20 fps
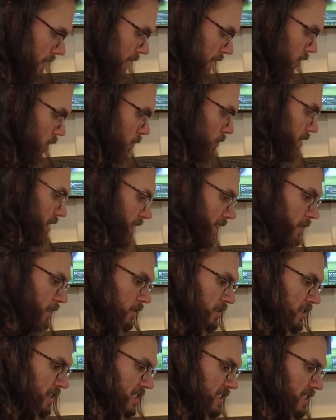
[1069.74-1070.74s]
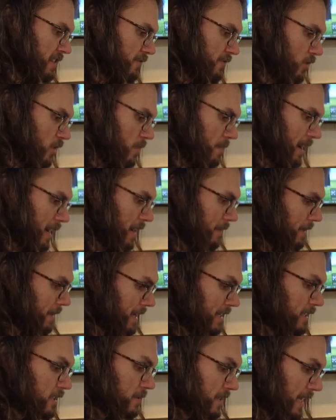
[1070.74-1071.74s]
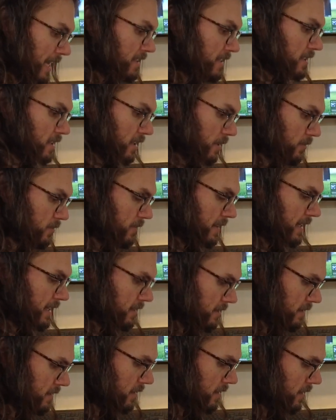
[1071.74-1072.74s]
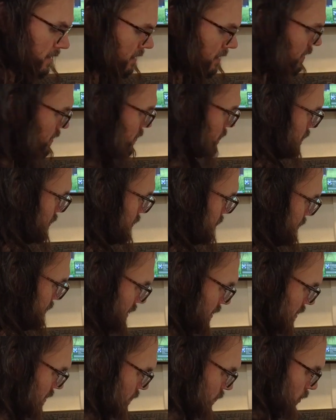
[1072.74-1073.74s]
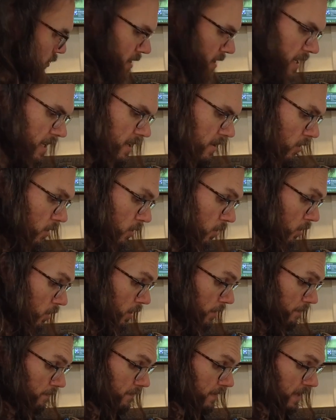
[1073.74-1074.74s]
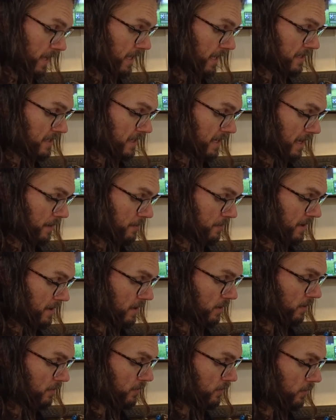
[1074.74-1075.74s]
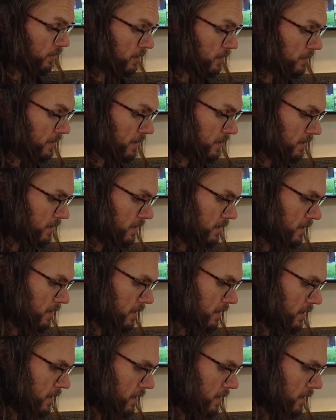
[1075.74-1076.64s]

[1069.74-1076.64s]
I hope you can handle 64 megabytes. That's an upgrade. This one appears wonky, or it is the camera, of course, because